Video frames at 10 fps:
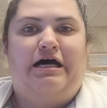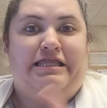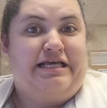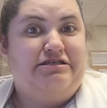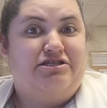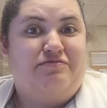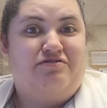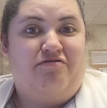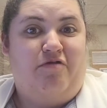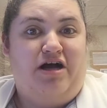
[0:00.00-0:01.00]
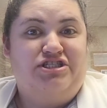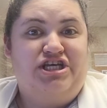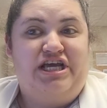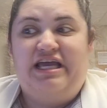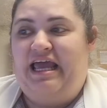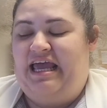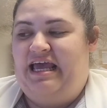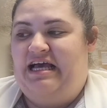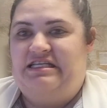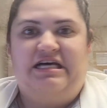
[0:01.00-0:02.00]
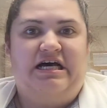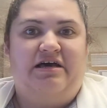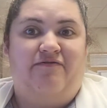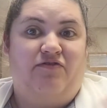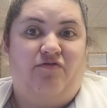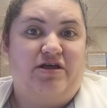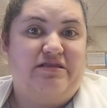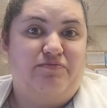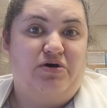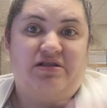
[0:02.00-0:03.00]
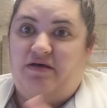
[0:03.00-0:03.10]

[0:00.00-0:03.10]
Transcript: Thank you so much for watching, and if you've read the book,